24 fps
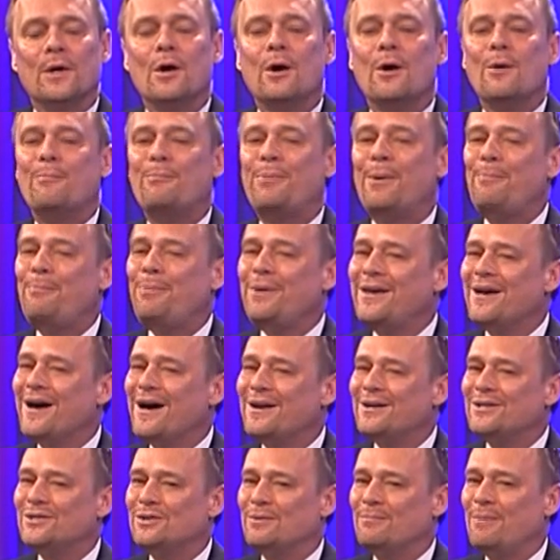But be
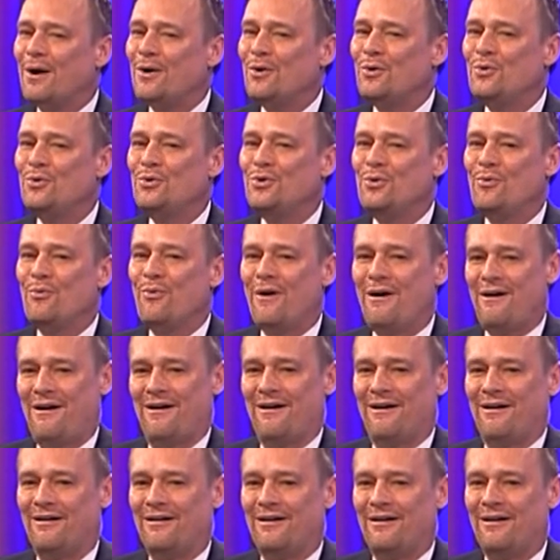honest about who you
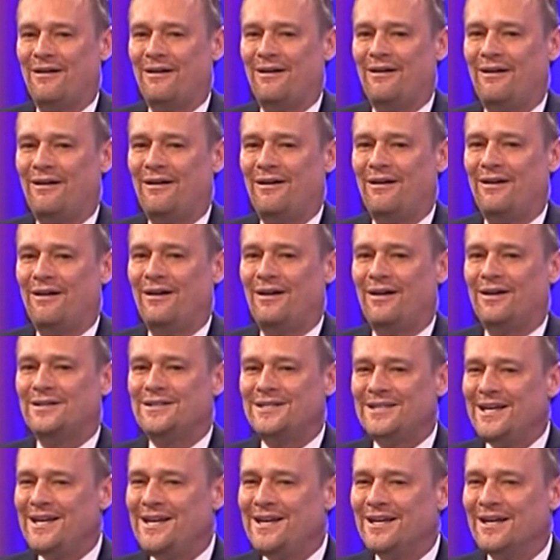are.
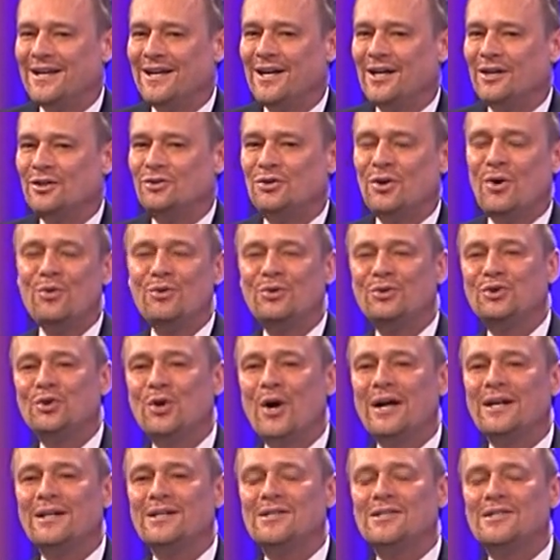See? Don't
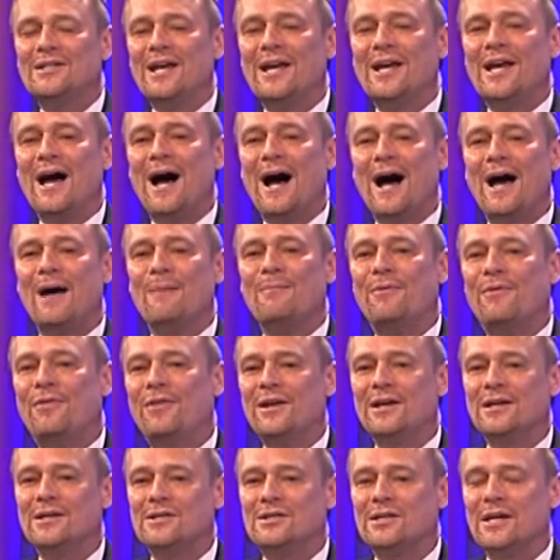try to say I'm
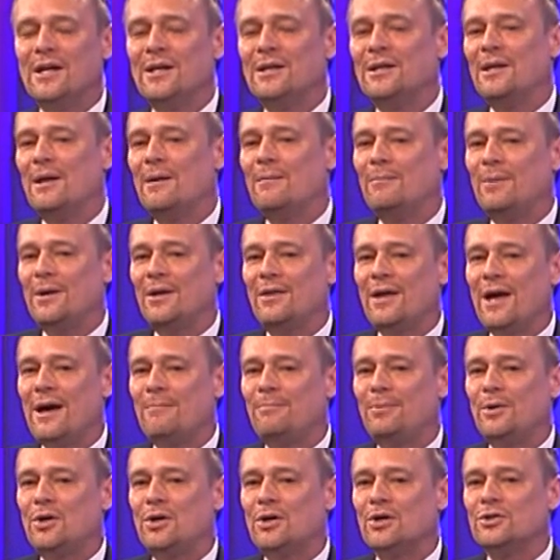this and then be that,
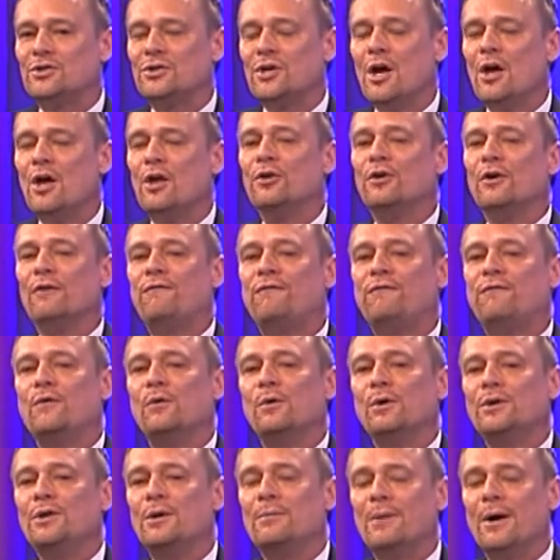because they're
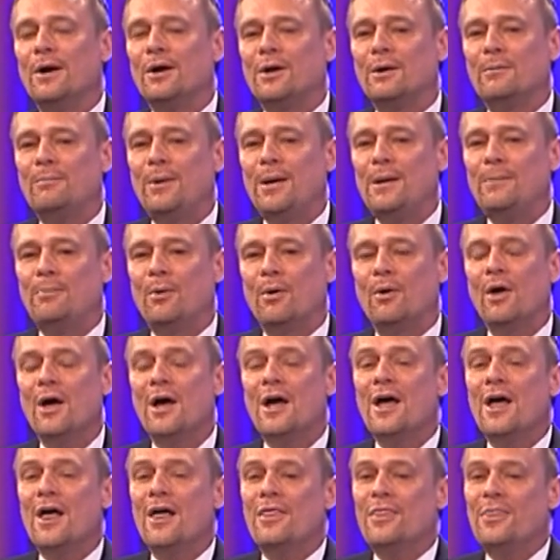fooling the American people.
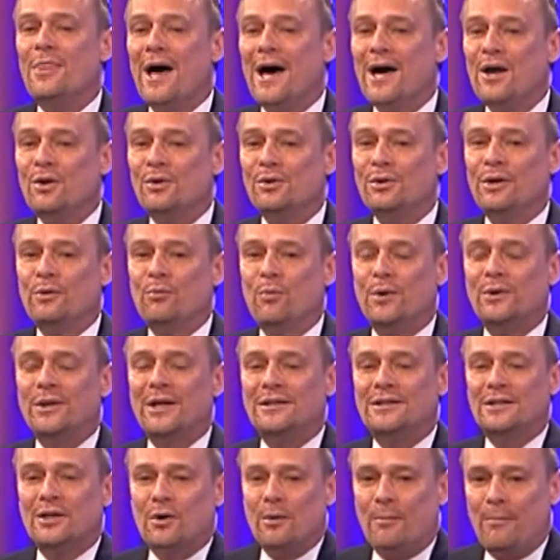Not only when they
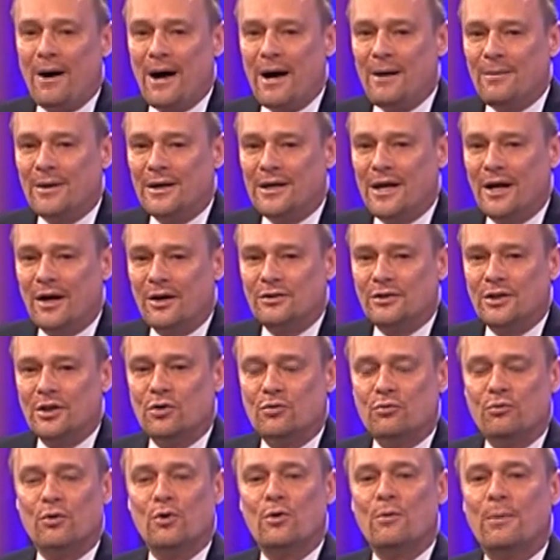did Obamacare did
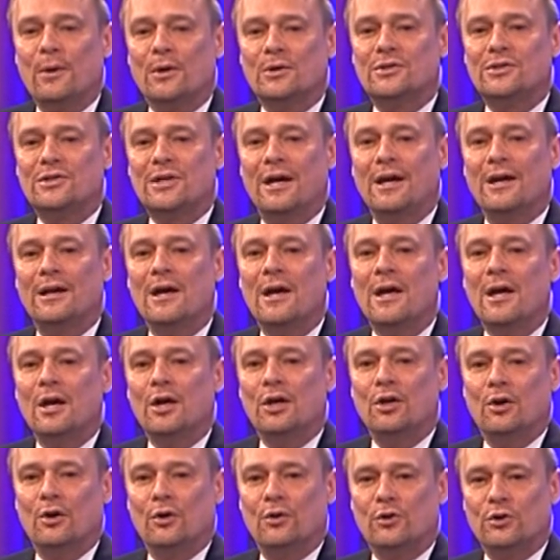Gruber say,
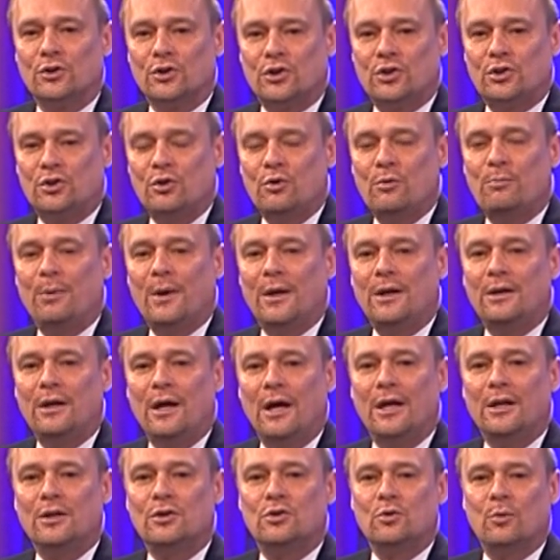you know, they're stupid
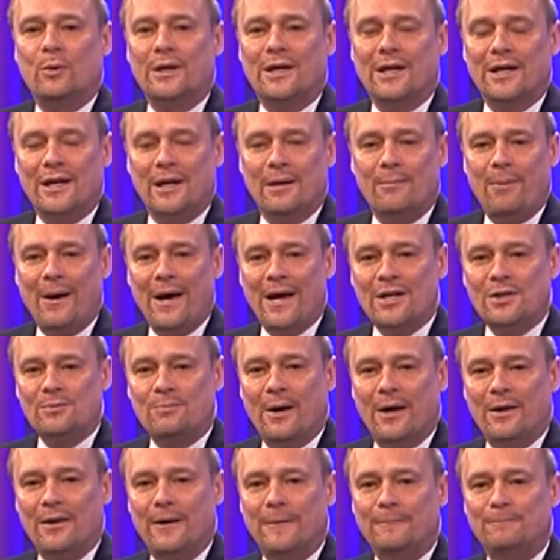and so we can get it passed
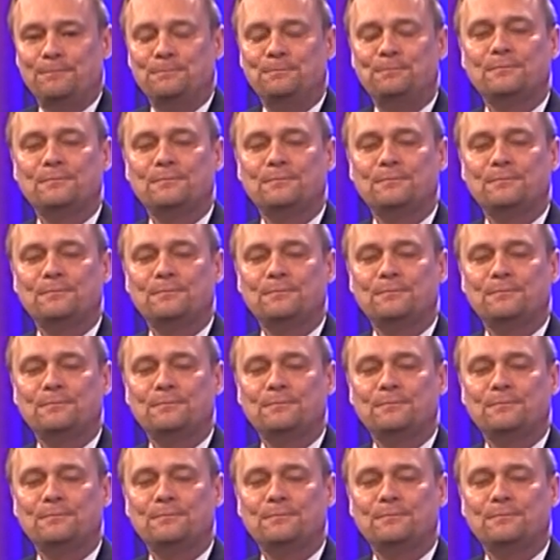by them.